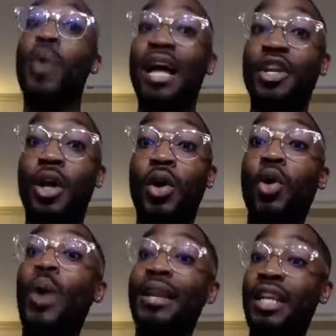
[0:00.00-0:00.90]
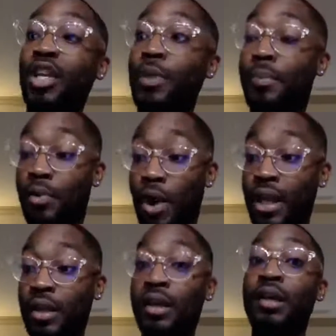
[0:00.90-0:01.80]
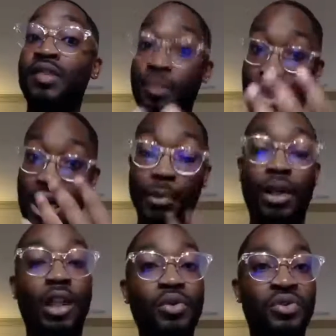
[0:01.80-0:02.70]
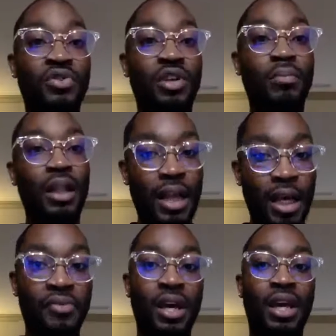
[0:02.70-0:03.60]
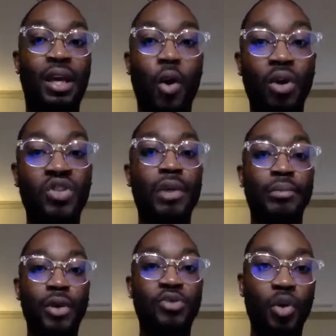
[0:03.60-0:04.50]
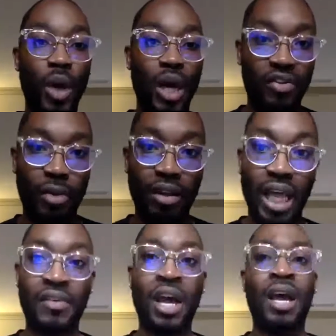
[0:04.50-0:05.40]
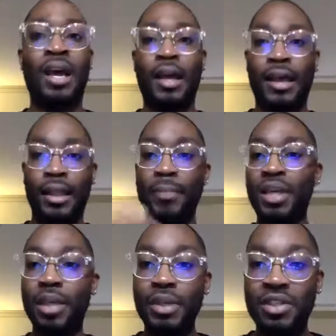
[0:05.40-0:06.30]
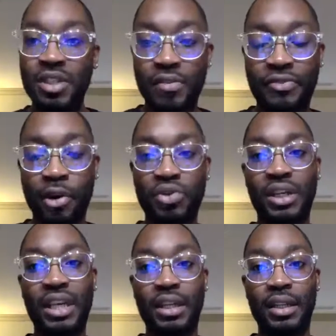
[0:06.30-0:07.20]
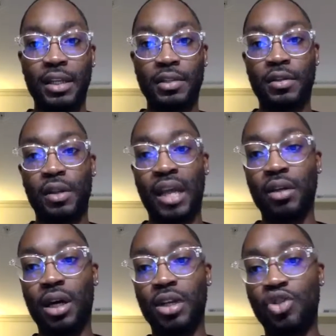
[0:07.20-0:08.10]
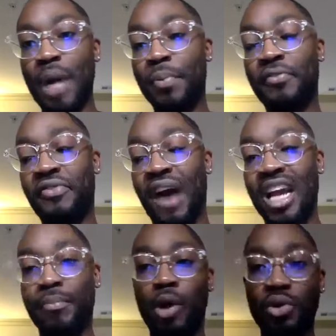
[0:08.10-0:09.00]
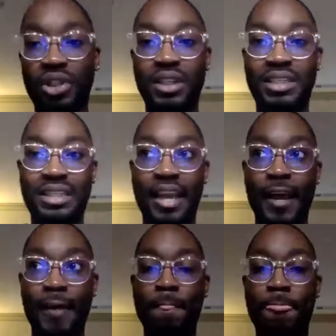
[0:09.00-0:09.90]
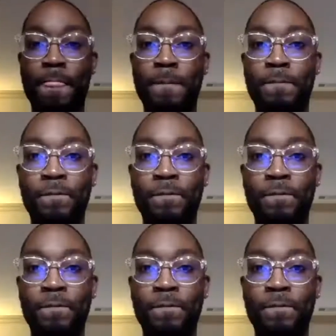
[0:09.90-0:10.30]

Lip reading: so I know who I need to be praying to be coming closer to my life or to be moved away from my life. Let me see if folks are getting this. Like, drop a fire emoji in the chat